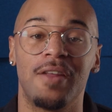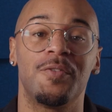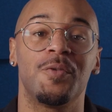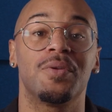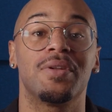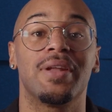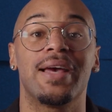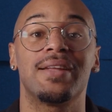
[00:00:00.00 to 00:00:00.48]
if you
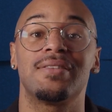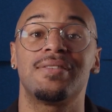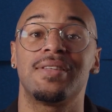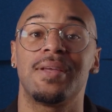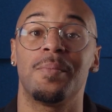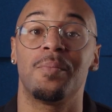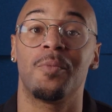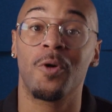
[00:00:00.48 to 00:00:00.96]
would like to
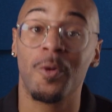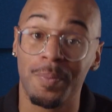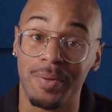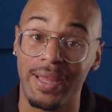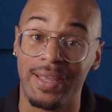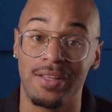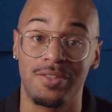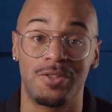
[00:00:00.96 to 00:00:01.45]
see more
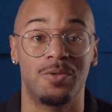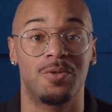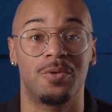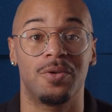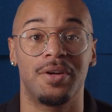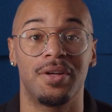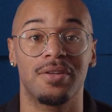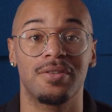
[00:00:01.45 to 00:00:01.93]
Plaky
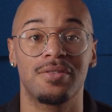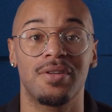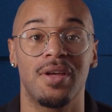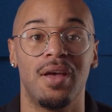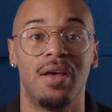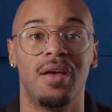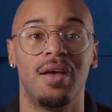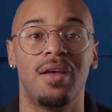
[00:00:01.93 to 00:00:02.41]
tutorials,
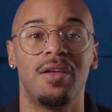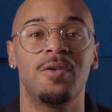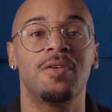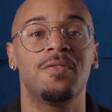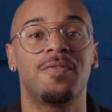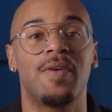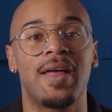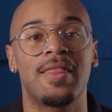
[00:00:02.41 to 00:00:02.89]
You
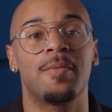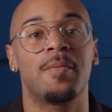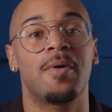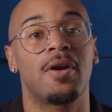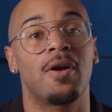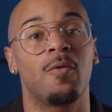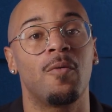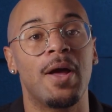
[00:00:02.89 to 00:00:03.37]
can find them
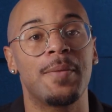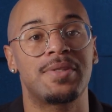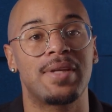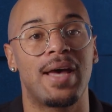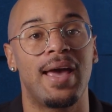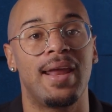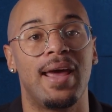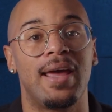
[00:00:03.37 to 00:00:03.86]
on our
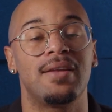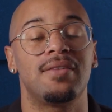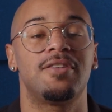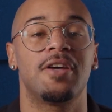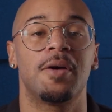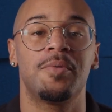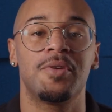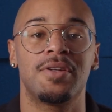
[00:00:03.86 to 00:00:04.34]
website at
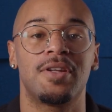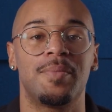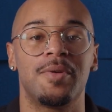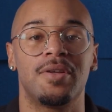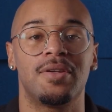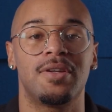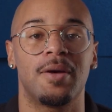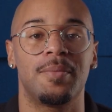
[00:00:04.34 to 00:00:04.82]

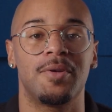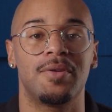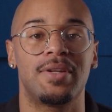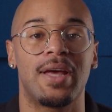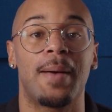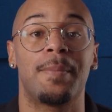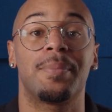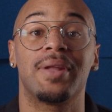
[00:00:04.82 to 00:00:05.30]

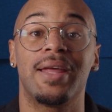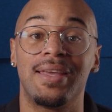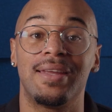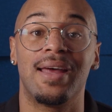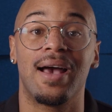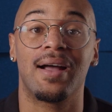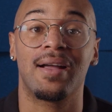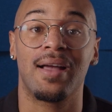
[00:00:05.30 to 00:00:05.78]

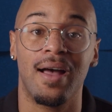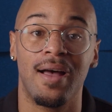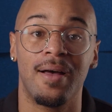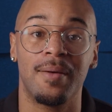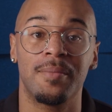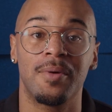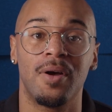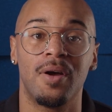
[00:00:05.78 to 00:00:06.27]

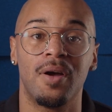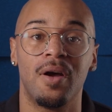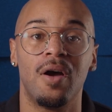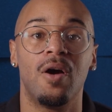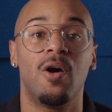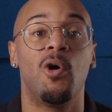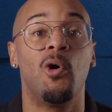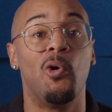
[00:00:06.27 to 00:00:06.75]
www.plaky.com,
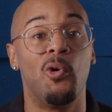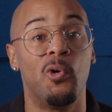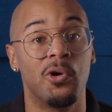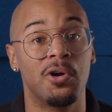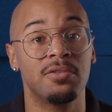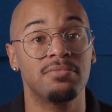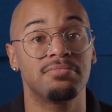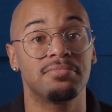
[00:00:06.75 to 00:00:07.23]

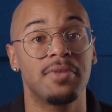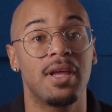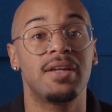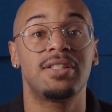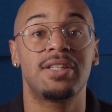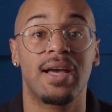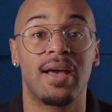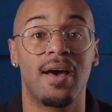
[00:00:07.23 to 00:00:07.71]
or
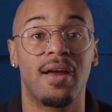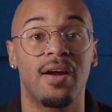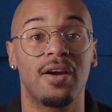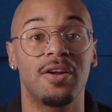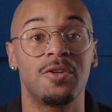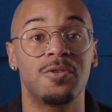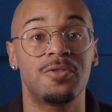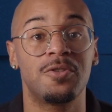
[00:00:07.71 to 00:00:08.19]
check out our
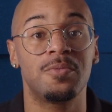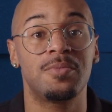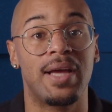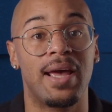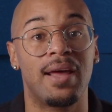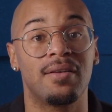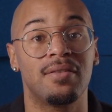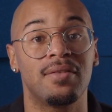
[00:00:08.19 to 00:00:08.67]
YouTube
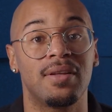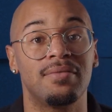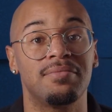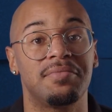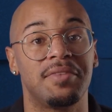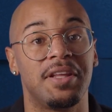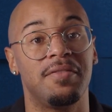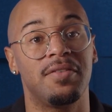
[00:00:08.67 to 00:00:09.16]
channel and
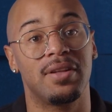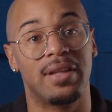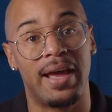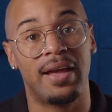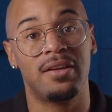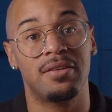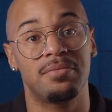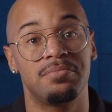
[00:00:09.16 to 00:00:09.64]
leave a
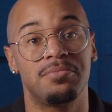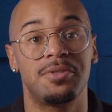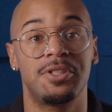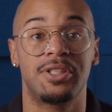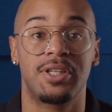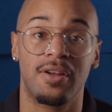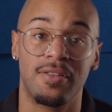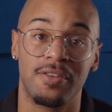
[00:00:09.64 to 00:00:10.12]
like,
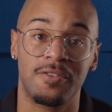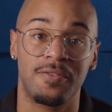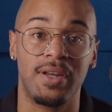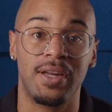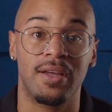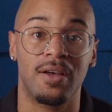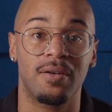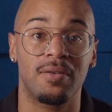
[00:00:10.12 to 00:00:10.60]
share this
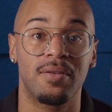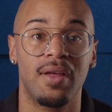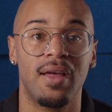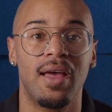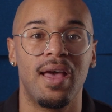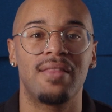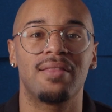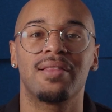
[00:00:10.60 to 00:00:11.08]
video,
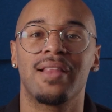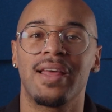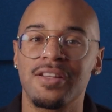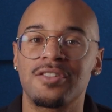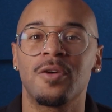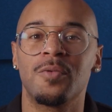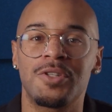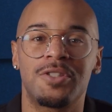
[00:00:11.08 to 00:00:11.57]
and let
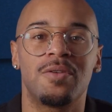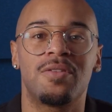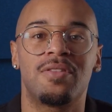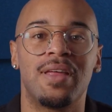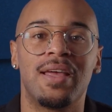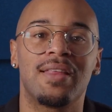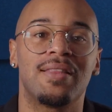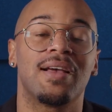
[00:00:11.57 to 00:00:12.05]
us know what you
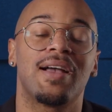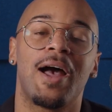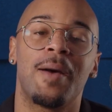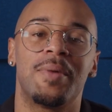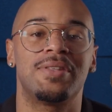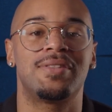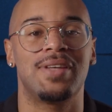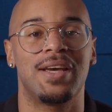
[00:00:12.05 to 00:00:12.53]
think in the
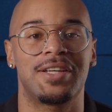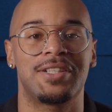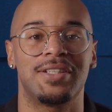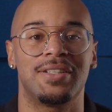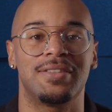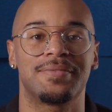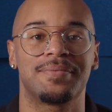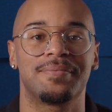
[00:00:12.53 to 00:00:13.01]
comments
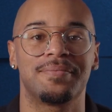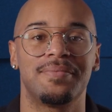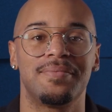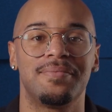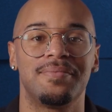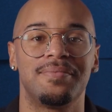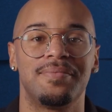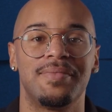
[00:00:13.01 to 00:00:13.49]
section.
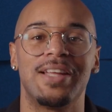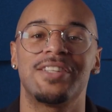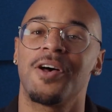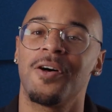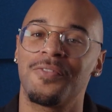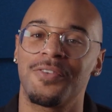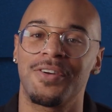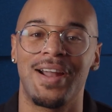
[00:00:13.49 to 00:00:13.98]
That's
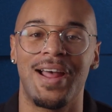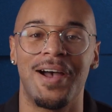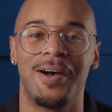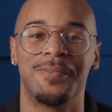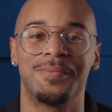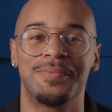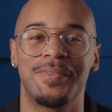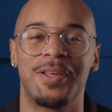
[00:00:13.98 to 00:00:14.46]
all for
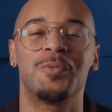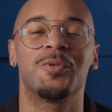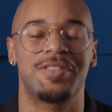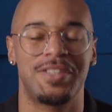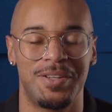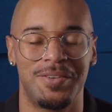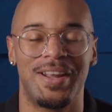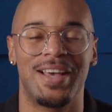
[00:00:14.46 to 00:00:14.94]
now, and we'll
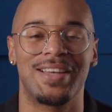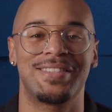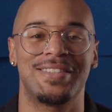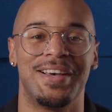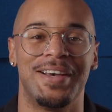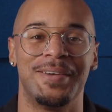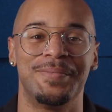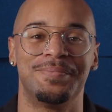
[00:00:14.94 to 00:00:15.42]
see you next
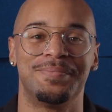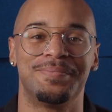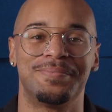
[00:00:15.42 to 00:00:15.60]
time.